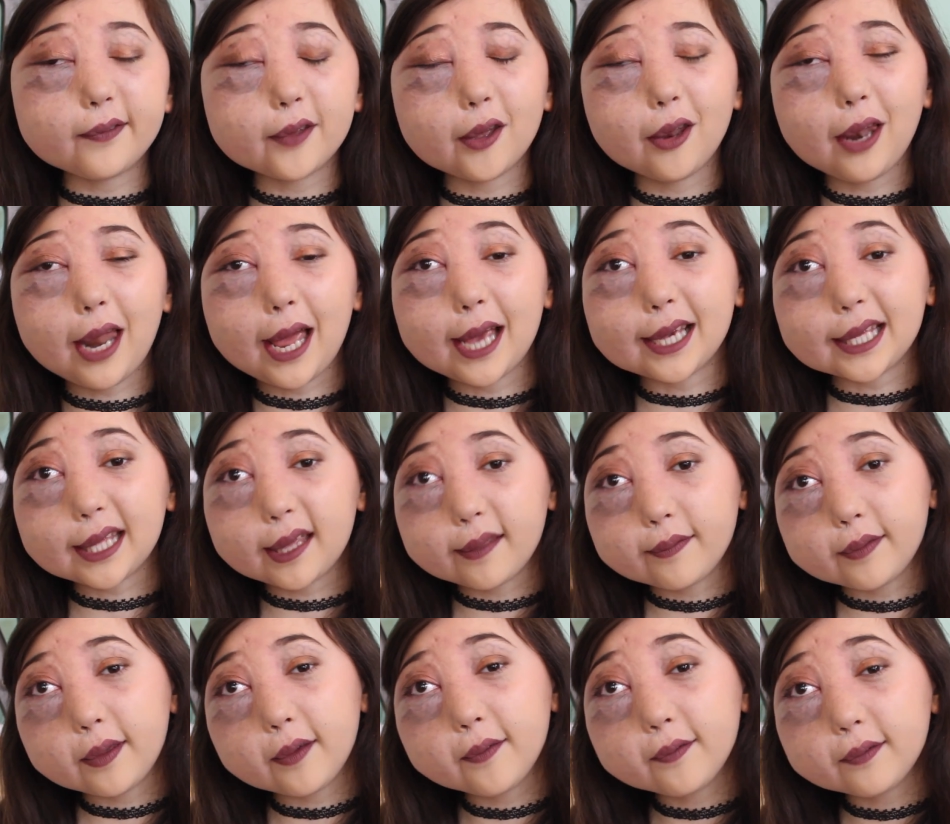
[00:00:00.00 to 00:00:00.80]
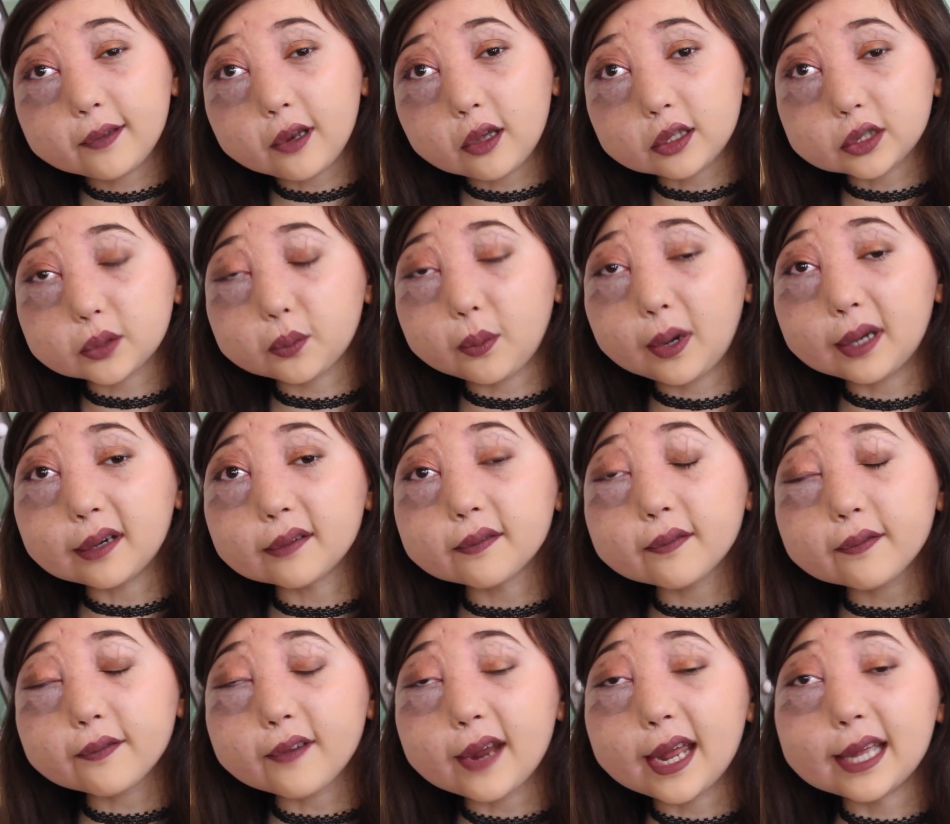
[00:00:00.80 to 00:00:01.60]
feel like if you've lost
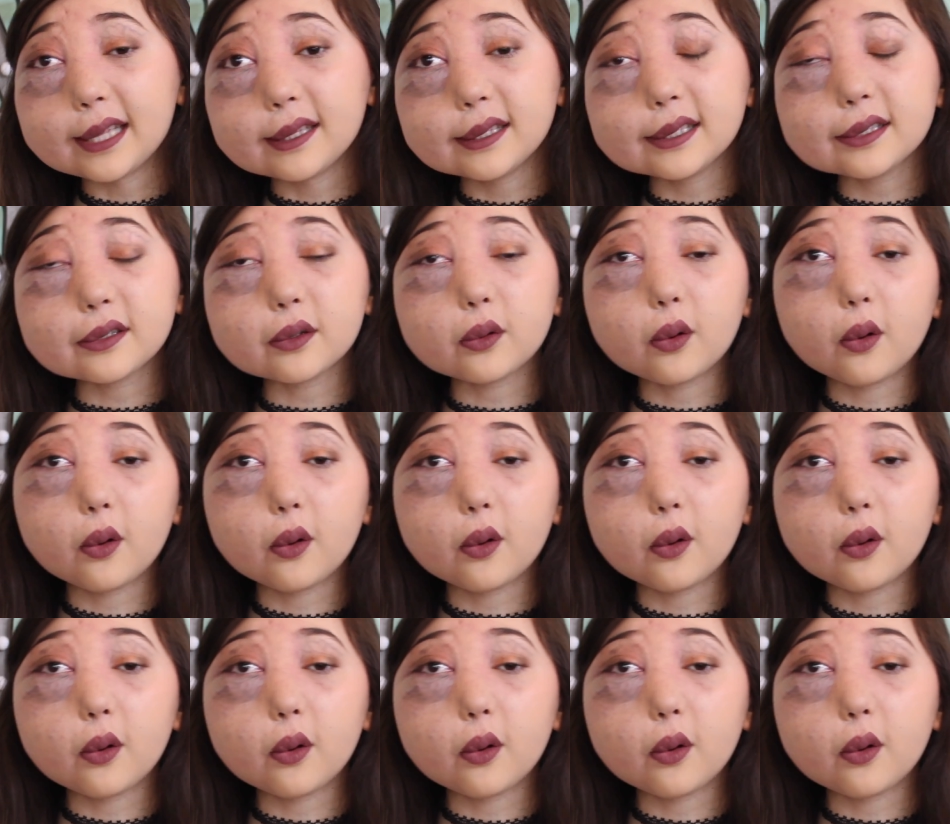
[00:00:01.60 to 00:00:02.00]
one friend